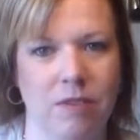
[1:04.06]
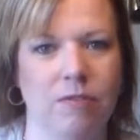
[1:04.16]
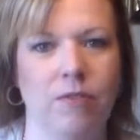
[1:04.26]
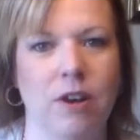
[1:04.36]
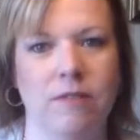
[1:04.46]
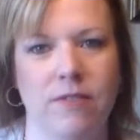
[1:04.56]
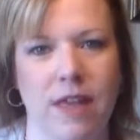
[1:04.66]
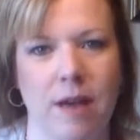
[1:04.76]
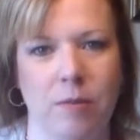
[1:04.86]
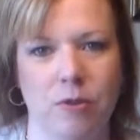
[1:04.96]
the front of
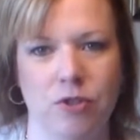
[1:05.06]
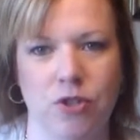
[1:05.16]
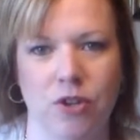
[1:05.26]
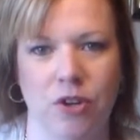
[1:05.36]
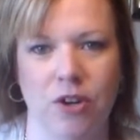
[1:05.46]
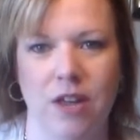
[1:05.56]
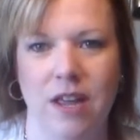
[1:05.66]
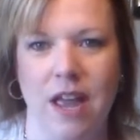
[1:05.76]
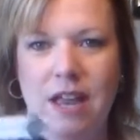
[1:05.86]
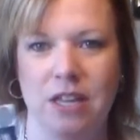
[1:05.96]
that brochure,
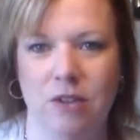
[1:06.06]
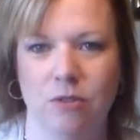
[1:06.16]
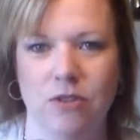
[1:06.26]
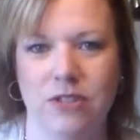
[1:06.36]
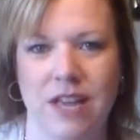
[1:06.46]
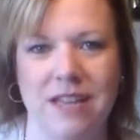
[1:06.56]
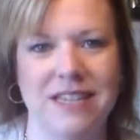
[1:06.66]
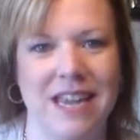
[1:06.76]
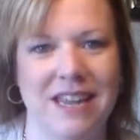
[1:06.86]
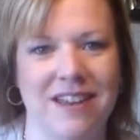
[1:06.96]
and you're set
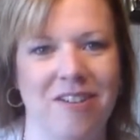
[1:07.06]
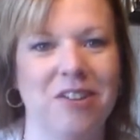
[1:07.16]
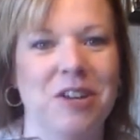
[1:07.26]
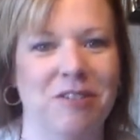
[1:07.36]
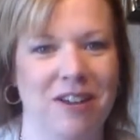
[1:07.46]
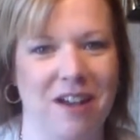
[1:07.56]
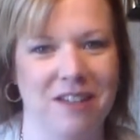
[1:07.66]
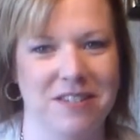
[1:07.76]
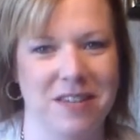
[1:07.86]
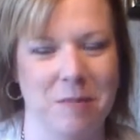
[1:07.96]
to hand out
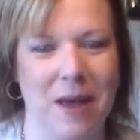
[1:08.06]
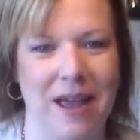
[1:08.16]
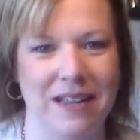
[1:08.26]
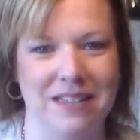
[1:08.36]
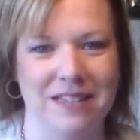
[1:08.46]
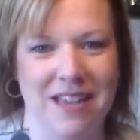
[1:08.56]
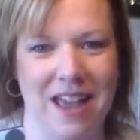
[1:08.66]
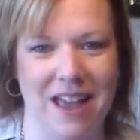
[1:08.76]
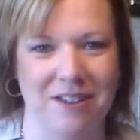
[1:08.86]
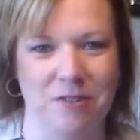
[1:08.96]
curiosity packets
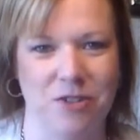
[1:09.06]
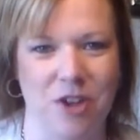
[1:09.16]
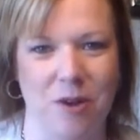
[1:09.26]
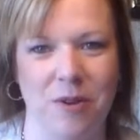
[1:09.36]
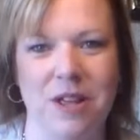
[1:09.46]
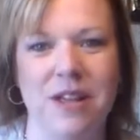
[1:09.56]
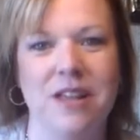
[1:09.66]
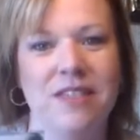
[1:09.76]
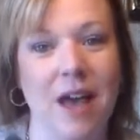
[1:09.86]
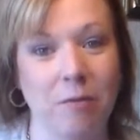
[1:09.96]
at your show.
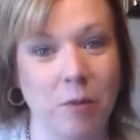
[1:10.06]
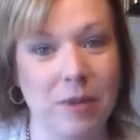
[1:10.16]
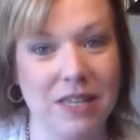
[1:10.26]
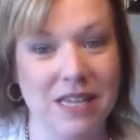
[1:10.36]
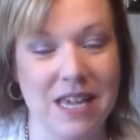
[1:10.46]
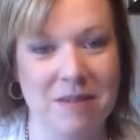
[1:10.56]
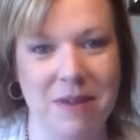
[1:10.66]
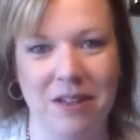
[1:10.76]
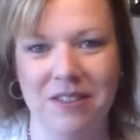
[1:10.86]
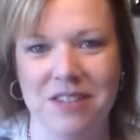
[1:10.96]
That will be in the
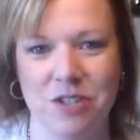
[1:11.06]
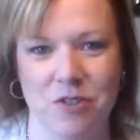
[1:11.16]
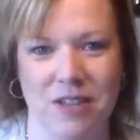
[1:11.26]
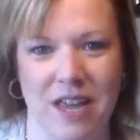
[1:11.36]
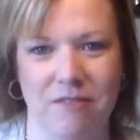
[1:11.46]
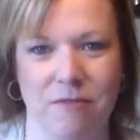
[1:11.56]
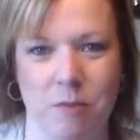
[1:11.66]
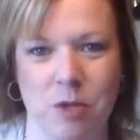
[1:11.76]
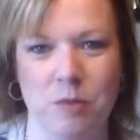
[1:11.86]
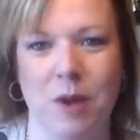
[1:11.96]
email that you get
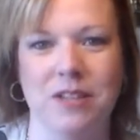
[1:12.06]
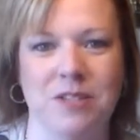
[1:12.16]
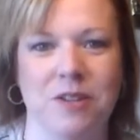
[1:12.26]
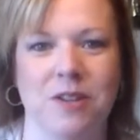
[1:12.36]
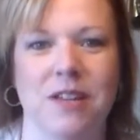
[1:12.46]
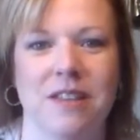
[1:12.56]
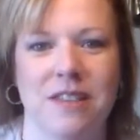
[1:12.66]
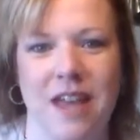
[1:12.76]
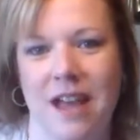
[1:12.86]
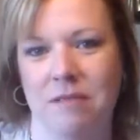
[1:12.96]
from your sponsor
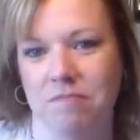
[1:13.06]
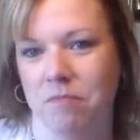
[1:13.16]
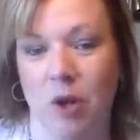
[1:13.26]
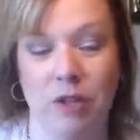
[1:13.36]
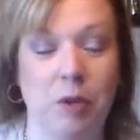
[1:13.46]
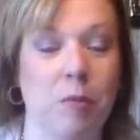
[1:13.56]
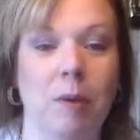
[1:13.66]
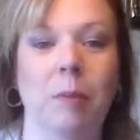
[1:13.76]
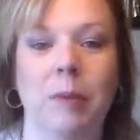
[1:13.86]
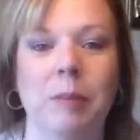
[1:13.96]
that, well, you
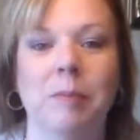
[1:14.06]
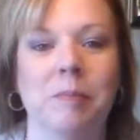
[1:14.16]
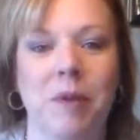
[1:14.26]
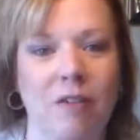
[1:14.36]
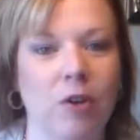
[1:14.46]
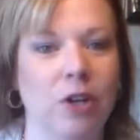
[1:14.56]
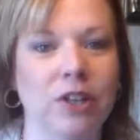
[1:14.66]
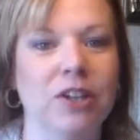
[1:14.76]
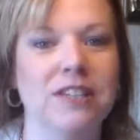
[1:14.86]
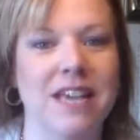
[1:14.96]
probably have already
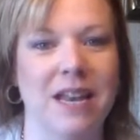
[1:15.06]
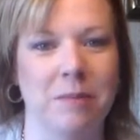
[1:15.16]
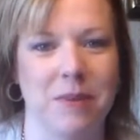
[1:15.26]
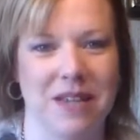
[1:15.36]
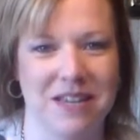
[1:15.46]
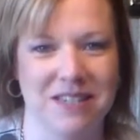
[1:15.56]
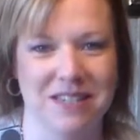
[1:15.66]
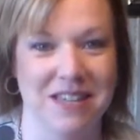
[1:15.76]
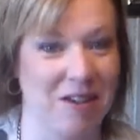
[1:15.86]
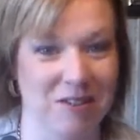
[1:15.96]
looked at it because
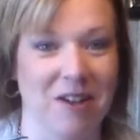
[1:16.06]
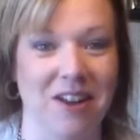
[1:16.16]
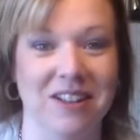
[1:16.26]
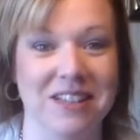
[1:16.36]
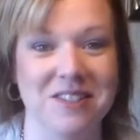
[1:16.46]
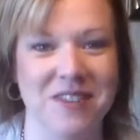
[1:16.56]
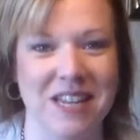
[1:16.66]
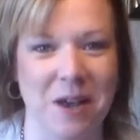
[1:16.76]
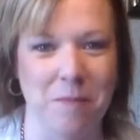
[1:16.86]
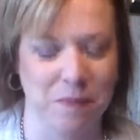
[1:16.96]
it's how you got on this
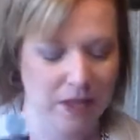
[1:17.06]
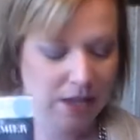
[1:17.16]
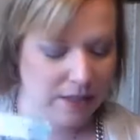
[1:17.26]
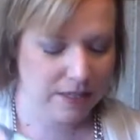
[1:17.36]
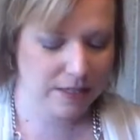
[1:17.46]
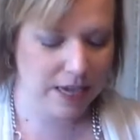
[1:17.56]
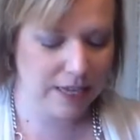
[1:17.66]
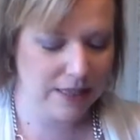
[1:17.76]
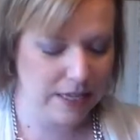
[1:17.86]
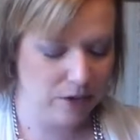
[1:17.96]
video. The
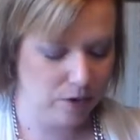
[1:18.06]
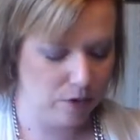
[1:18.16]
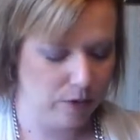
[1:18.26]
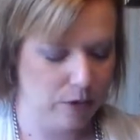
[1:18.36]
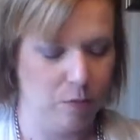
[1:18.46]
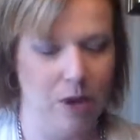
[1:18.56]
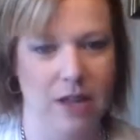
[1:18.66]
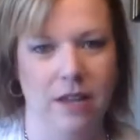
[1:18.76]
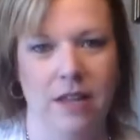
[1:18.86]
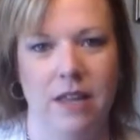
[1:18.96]
second thing you're going to want